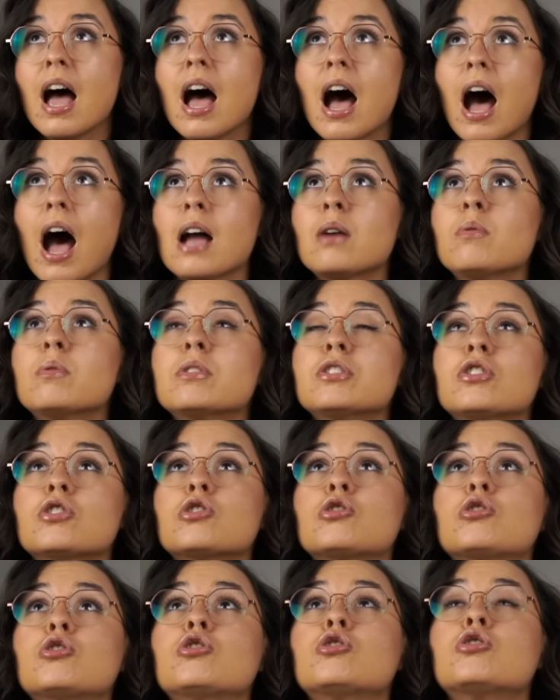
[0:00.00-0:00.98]
I was
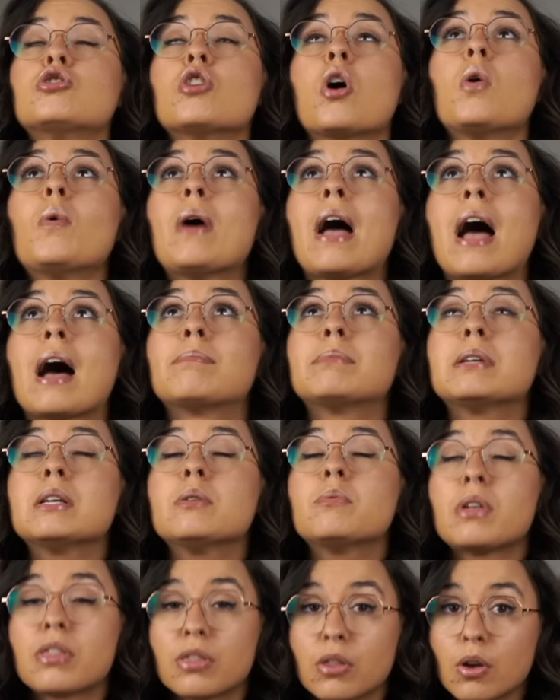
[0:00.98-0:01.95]
so happy
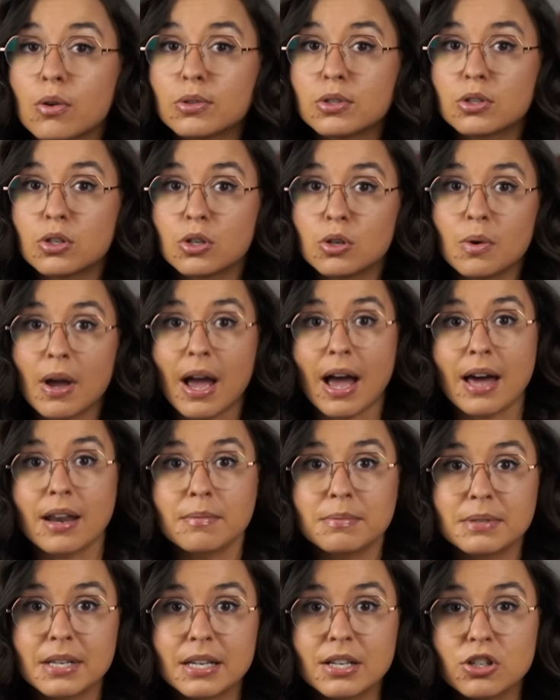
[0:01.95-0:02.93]
with those two
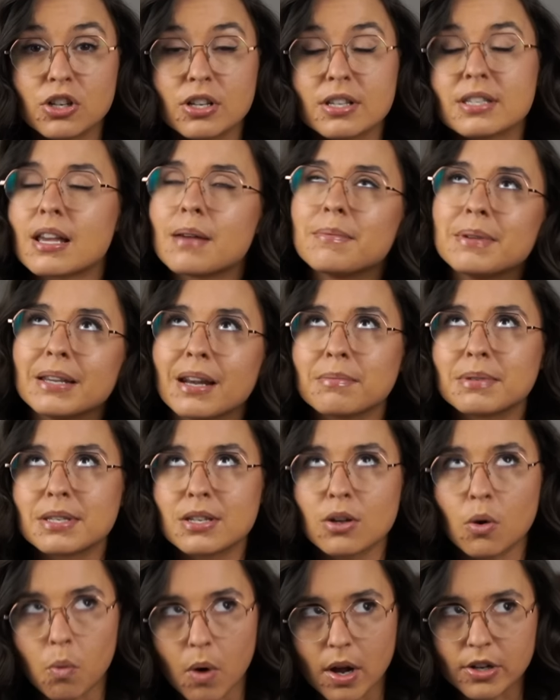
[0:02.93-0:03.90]
adaptations. I mean, I'm
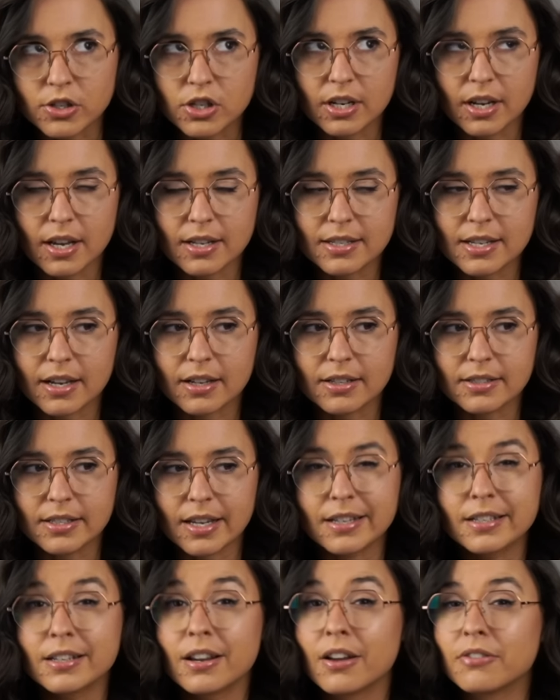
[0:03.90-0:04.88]
still watching Attack on
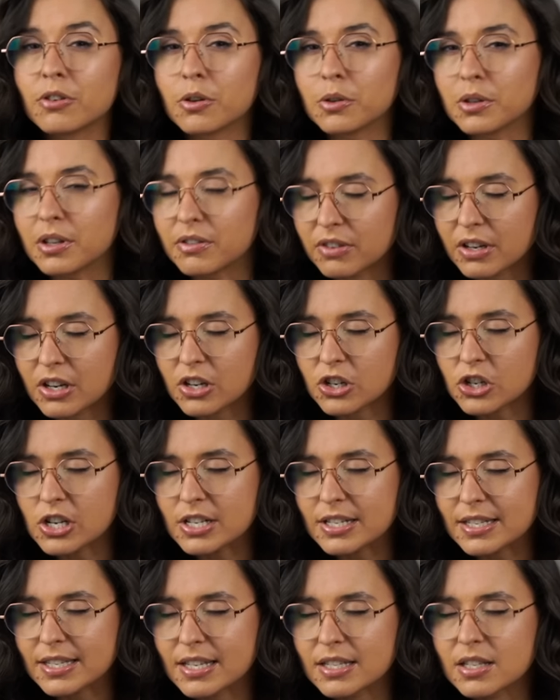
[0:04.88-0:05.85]
Titan. I've only finished
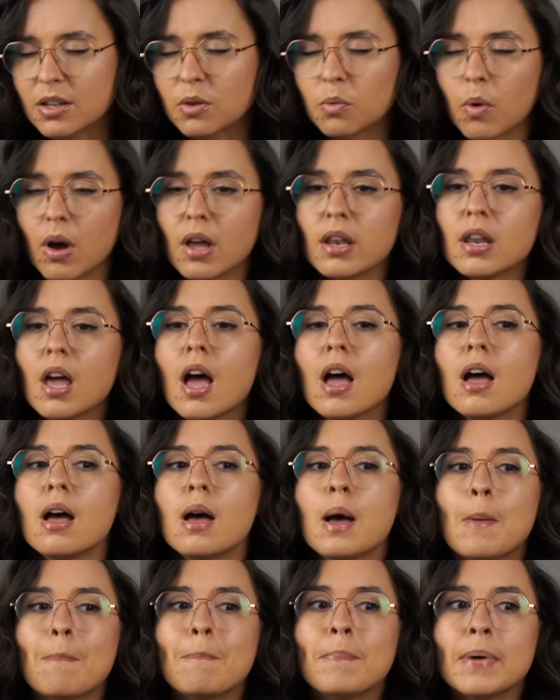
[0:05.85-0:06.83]
season one,
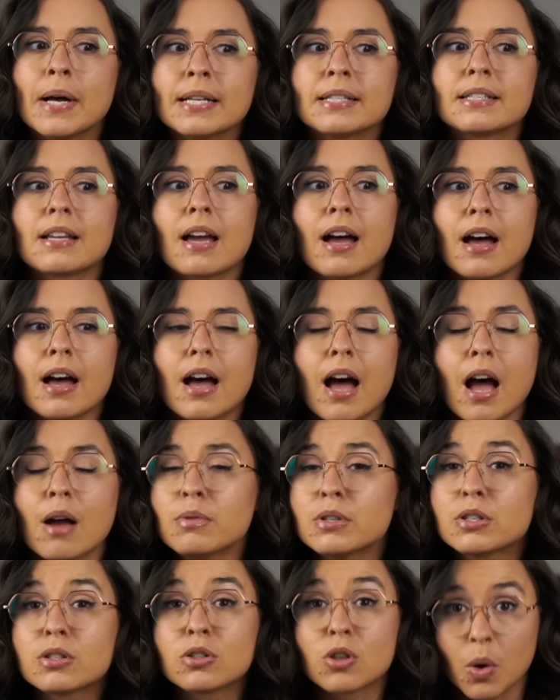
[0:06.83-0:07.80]
but I
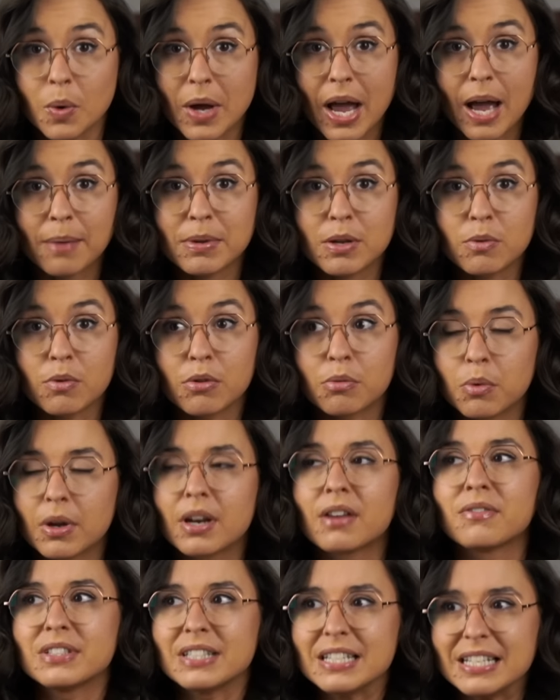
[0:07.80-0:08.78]
was so happy with what
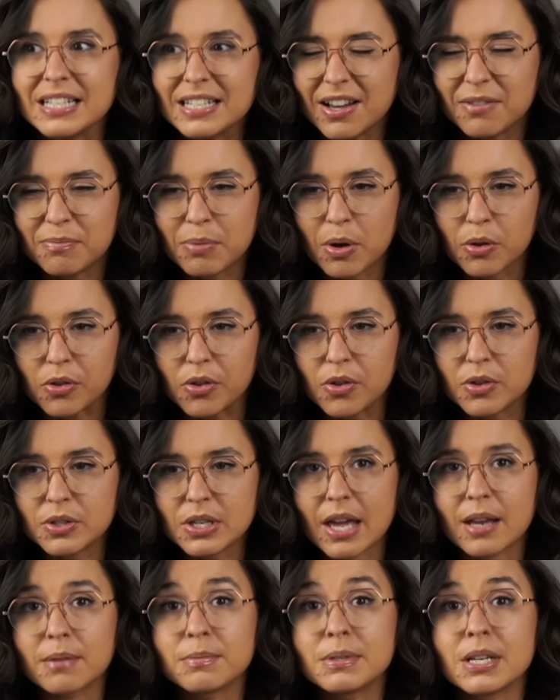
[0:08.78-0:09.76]
I've seen of both of those
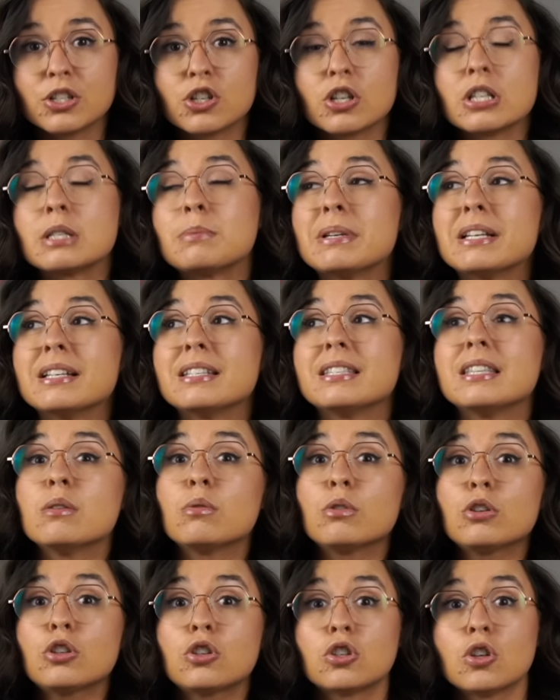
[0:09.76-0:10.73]
adaptations because they
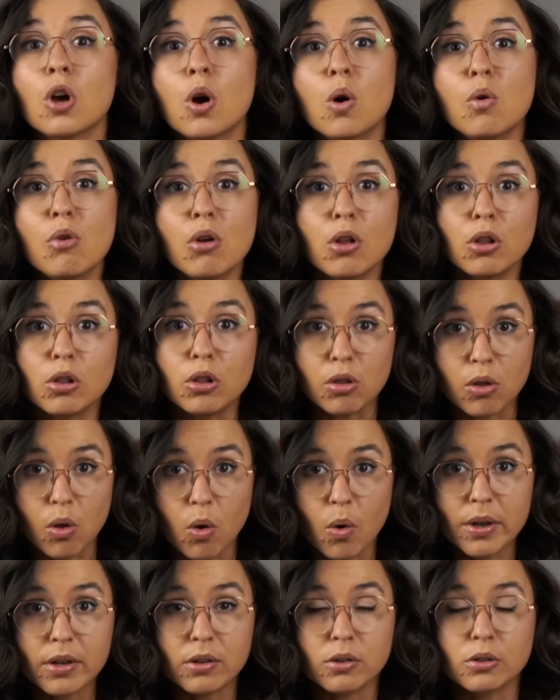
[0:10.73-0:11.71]
were so
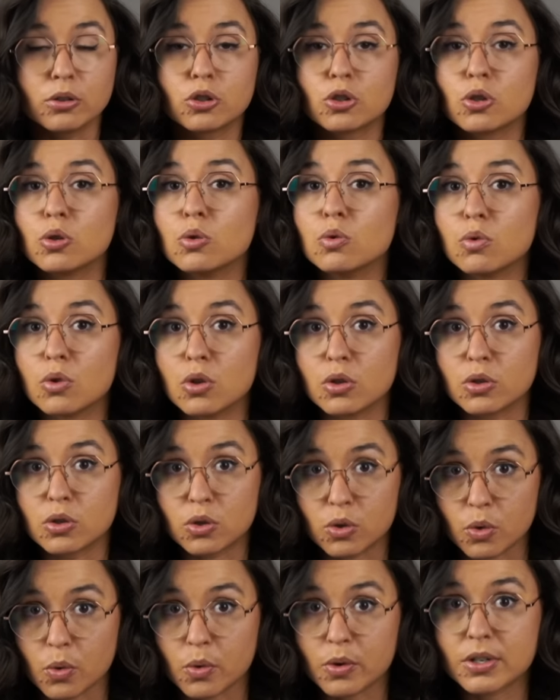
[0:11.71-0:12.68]
loyal to the
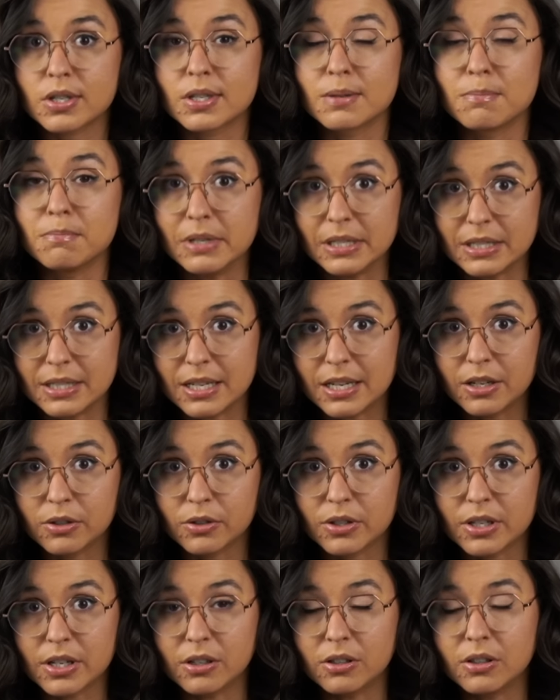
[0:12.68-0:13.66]
source
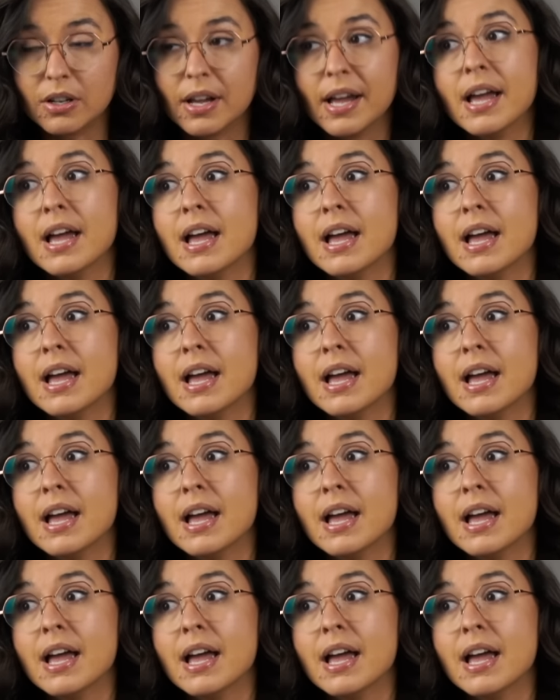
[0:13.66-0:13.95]
material.